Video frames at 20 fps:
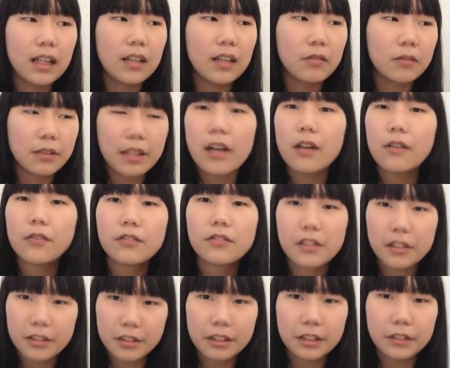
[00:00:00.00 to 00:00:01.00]
without
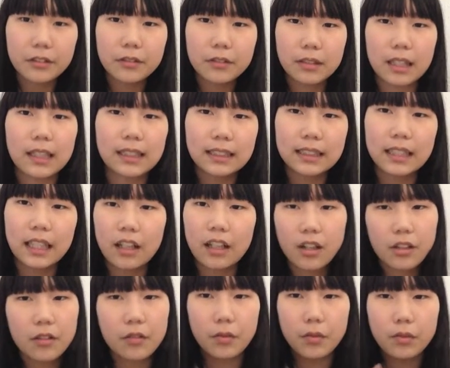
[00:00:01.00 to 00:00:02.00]
further ado, let's get
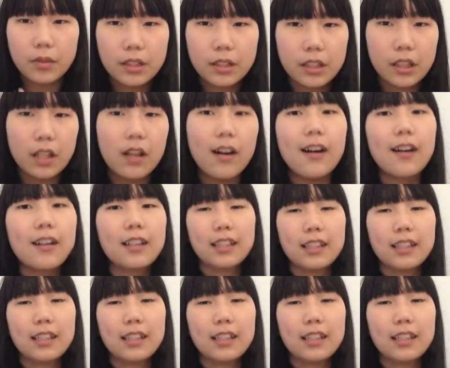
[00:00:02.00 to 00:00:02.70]
on to the haul.